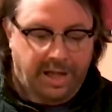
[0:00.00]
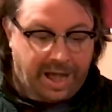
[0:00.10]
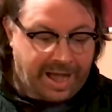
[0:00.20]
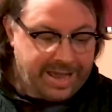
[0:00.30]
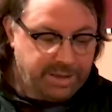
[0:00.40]

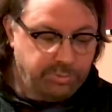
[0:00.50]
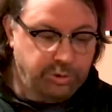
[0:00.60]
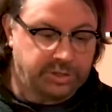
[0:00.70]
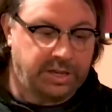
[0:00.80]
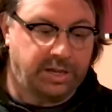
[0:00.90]
I am
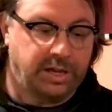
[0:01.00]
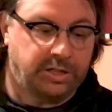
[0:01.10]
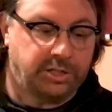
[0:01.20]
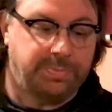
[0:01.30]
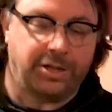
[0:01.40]
using a
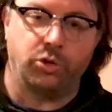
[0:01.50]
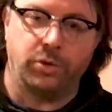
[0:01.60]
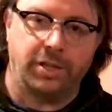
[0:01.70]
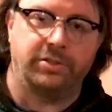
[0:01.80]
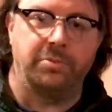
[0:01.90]
special
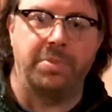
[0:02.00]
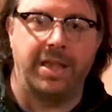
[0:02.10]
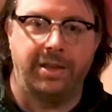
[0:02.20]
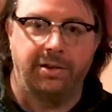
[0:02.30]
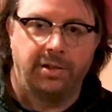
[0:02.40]

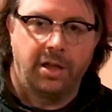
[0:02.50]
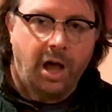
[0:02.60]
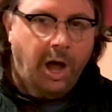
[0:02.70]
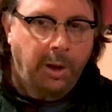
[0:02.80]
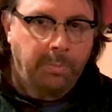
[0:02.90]
custom-made
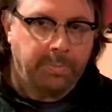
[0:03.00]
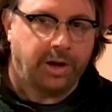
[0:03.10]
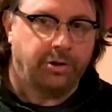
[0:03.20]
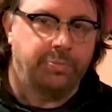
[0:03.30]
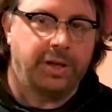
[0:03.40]

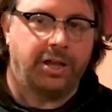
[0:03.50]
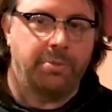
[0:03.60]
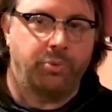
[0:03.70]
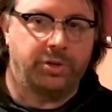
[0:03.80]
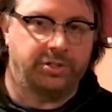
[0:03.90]
humbucker pickup,
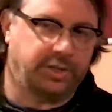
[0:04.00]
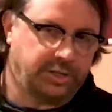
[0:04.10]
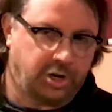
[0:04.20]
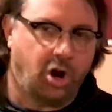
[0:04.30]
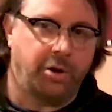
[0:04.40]
which is a
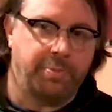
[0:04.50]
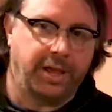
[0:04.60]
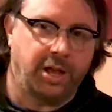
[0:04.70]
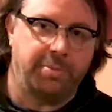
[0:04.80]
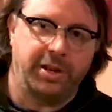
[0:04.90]
guitar
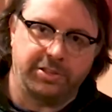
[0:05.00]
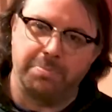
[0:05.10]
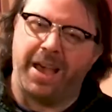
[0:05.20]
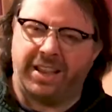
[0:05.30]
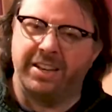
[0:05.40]
pickup, and it's a
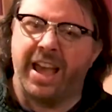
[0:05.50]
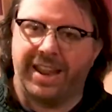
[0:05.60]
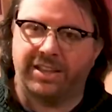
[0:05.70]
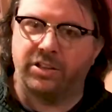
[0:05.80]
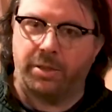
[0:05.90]

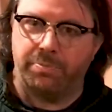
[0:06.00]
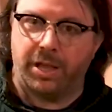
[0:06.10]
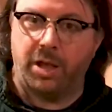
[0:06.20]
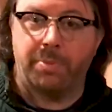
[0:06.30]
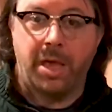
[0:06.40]
magnetic type
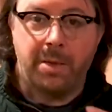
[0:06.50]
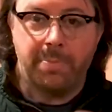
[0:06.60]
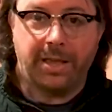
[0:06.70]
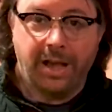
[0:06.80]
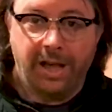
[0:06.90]
pickup
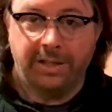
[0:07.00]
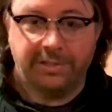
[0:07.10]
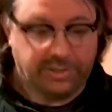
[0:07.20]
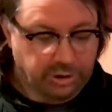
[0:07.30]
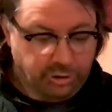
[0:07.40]
because
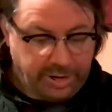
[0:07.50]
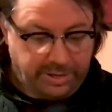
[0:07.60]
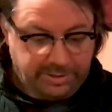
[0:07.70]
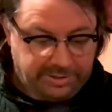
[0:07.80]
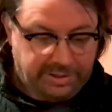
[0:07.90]
the
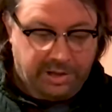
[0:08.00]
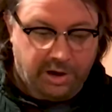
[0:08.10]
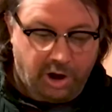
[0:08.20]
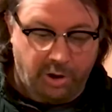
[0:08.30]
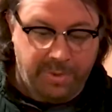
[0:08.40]
strings
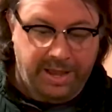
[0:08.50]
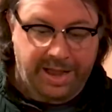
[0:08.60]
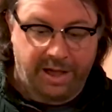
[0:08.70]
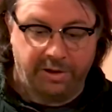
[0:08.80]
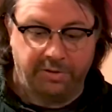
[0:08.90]
are made
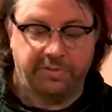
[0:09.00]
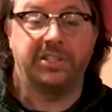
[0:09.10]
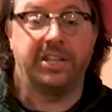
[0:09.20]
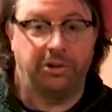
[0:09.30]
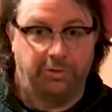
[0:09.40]
out of
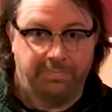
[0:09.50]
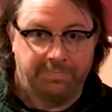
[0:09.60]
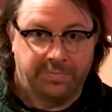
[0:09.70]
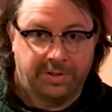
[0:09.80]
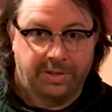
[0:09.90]
steel
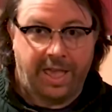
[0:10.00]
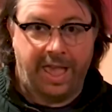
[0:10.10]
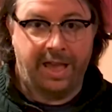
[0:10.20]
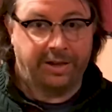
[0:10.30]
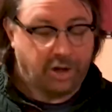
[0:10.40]

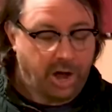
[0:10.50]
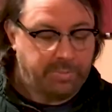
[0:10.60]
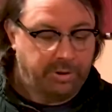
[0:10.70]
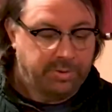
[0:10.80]
and copper.